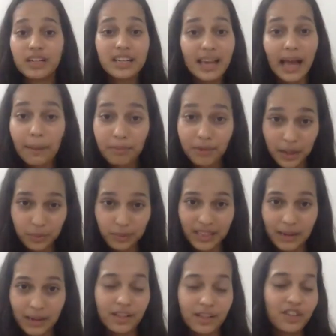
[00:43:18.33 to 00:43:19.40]
collaborate with
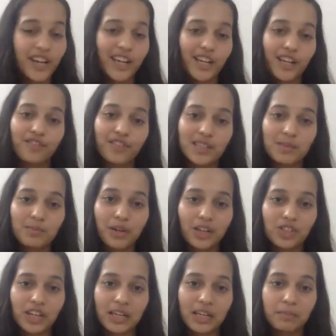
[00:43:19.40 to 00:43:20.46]
them and create your first
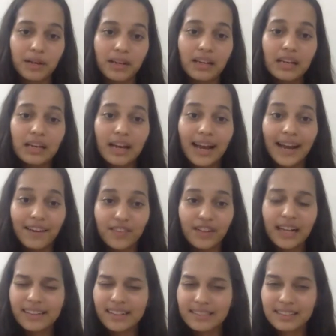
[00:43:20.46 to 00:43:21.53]
project. But I feel
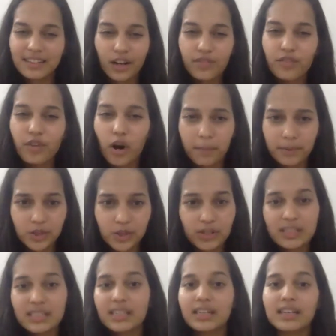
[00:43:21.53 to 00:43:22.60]
like there's a lot of
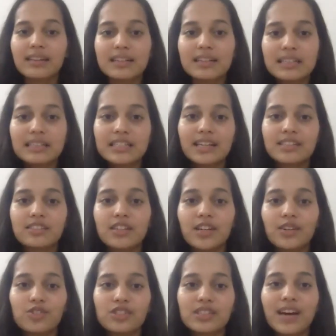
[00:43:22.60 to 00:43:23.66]
opportunity in this industry.
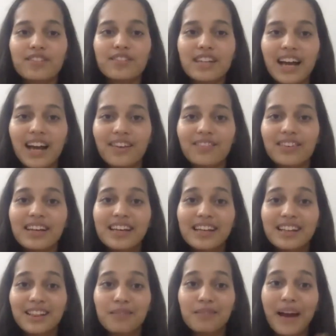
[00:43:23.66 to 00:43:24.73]
You just have to have
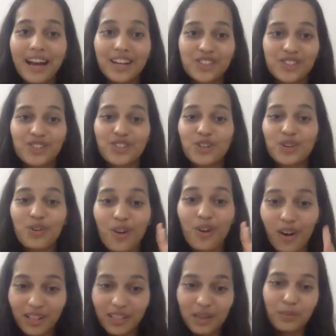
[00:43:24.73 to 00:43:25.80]
the passion to go
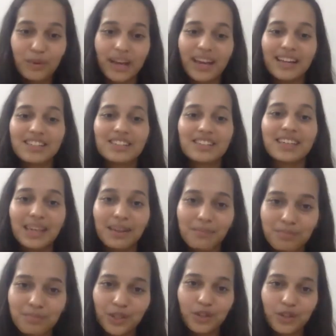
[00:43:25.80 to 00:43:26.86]
all the way and to keep
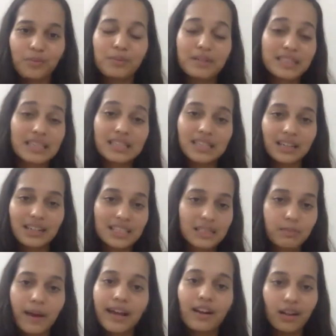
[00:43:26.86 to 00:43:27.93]
you know persisting
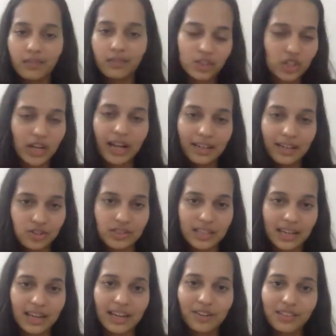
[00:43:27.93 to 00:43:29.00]
despite all the challenges that
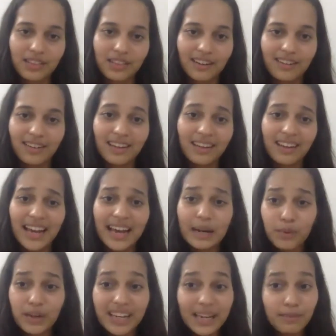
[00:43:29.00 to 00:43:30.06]
are out there and
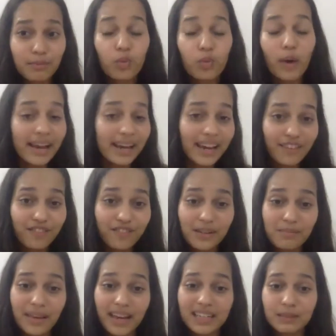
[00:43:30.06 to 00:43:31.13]
we need more wildlife
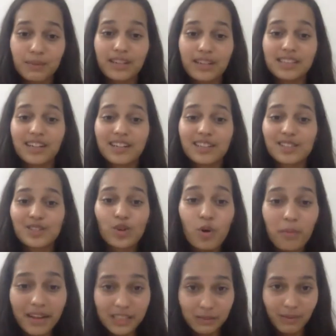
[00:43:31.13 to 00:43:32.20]
filmmakers because there is so
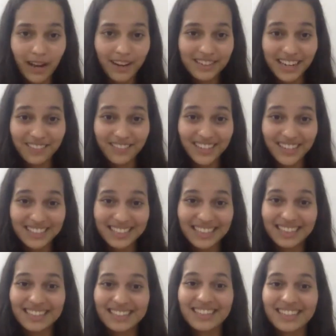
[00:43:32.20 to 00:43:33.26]
much biodiversity in
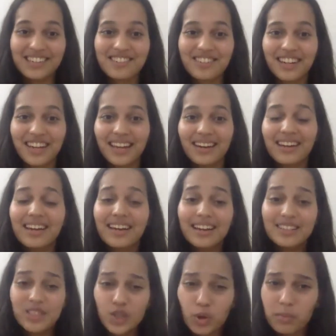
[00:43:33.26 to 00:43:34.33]
this country and
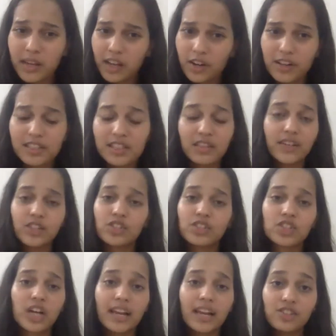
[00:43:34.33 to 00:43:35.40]
so many conservation
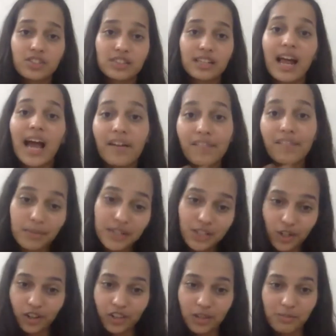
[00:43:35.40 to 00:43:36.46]
challenges that haven't been
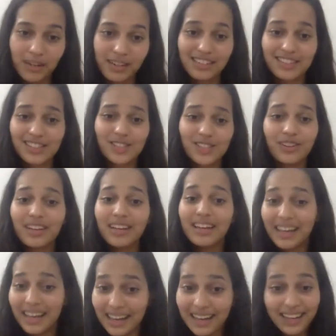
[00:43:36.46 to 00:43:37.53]
documented so
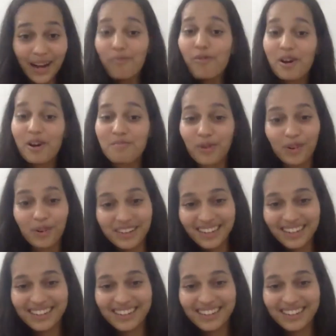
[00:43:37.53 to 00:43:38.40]
come on board